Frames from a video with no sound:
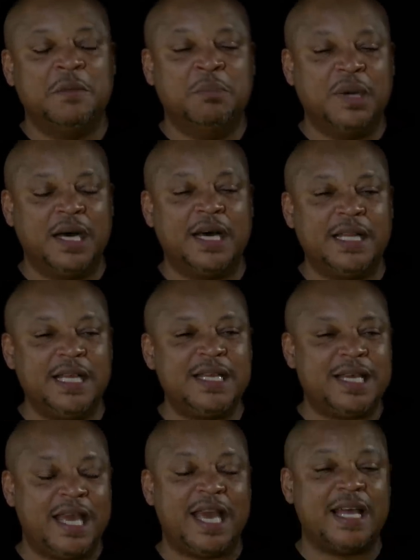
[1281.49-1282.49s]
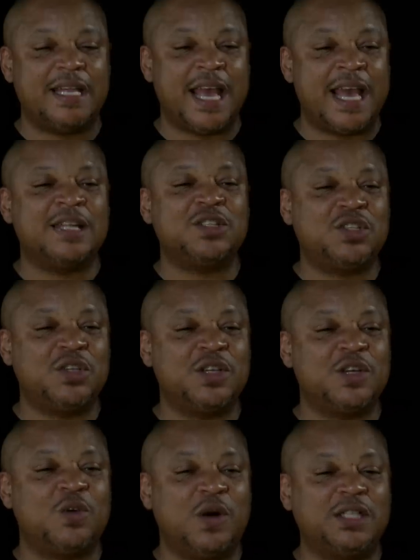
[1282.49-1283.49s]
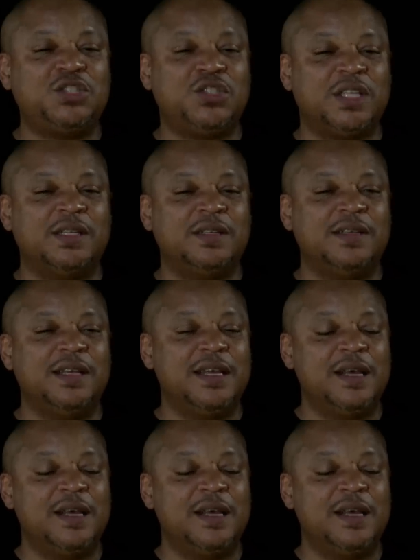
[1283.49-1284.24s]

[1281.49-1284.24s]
But he can't answer the question